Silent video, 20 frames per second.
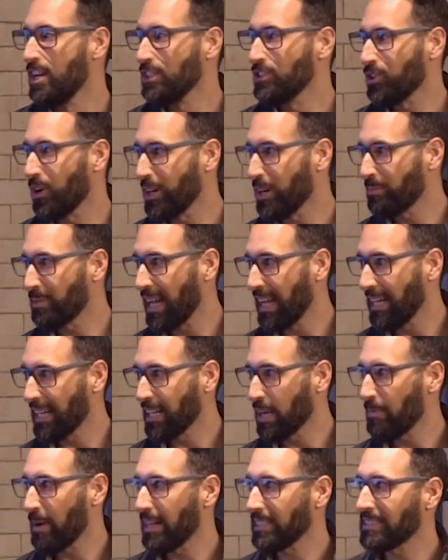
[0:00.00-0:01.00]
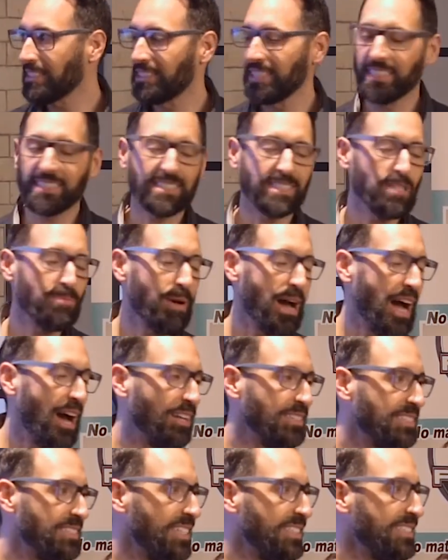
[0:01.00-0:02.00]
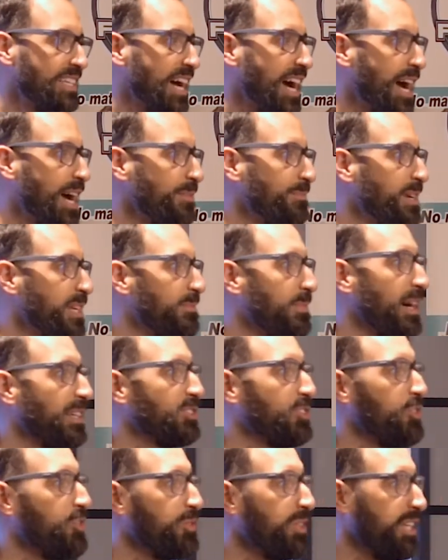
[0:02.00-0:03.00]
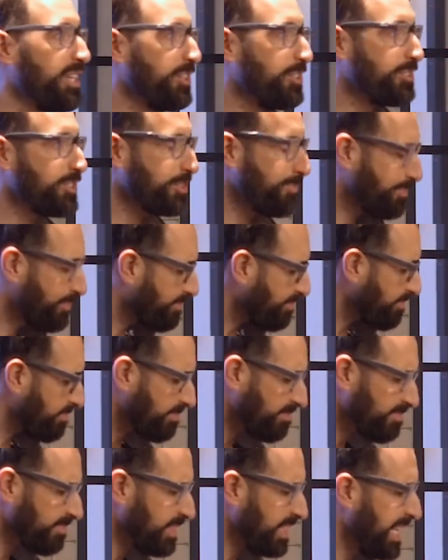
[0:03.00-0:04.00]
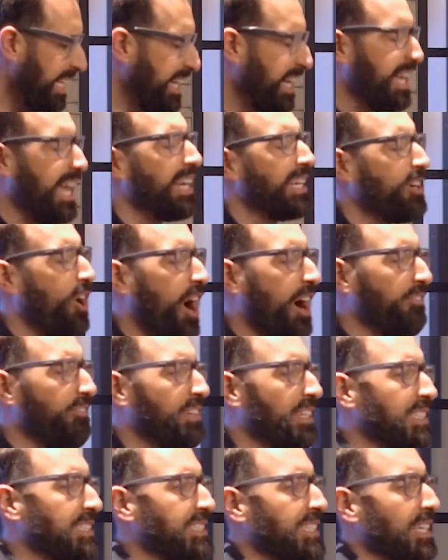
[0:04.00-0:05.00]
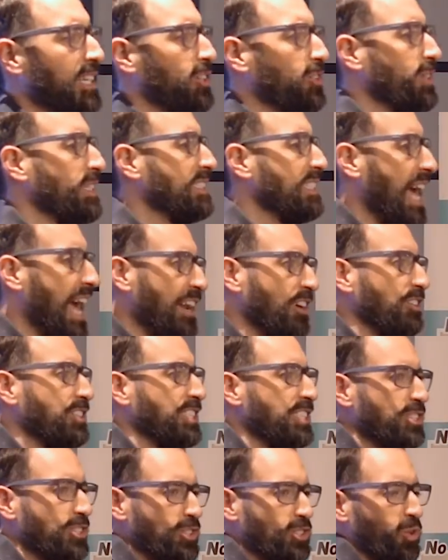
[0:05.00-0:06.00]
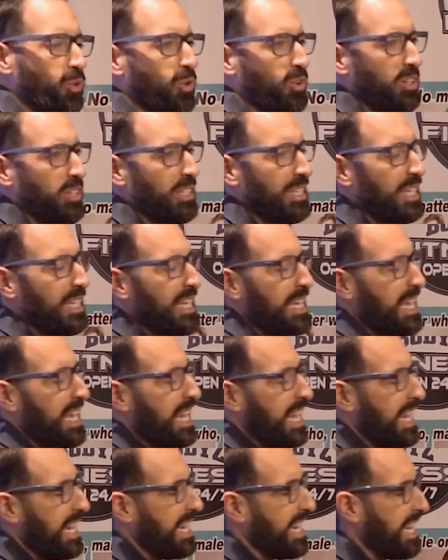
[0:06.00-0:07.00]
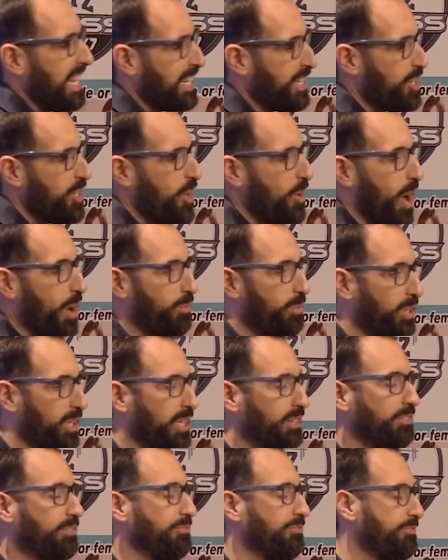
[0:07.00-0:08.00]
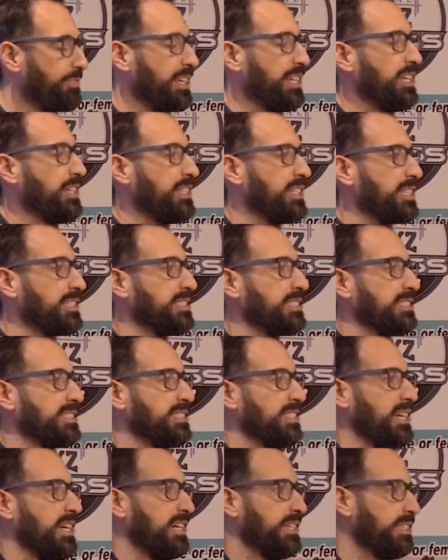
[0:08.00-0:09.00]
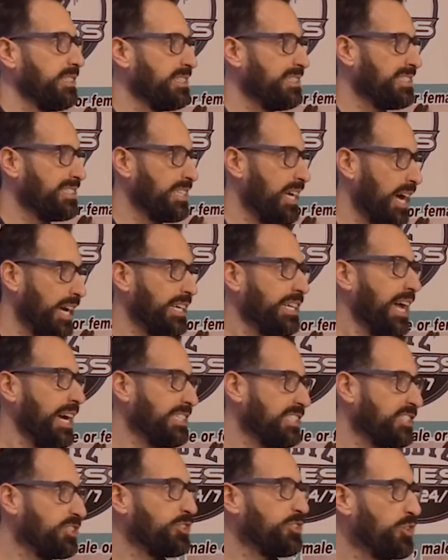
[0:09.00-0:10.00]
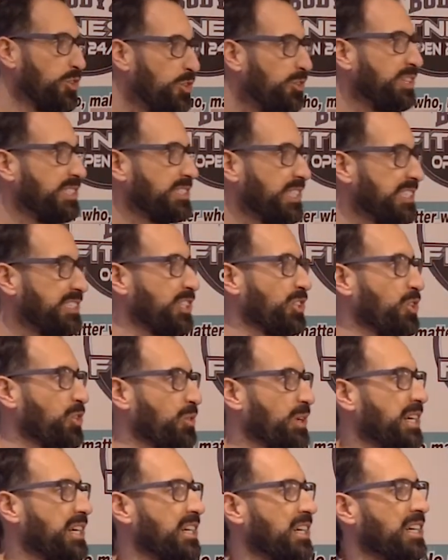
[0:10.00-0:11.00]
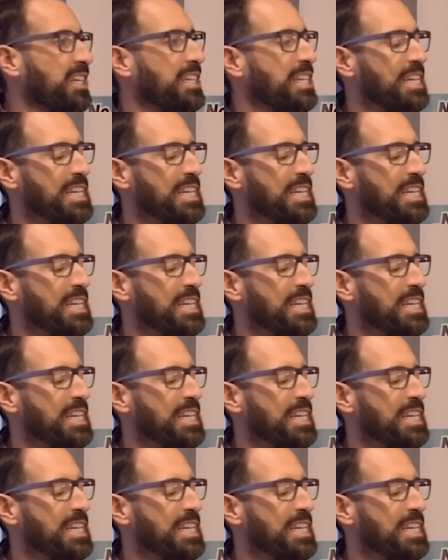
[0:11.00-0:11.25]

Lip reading: So I ended up gaining about 60 pounds at the time in about 2 years. And confidence increased, energy soared, and I really figured this is I can actually do this as a career.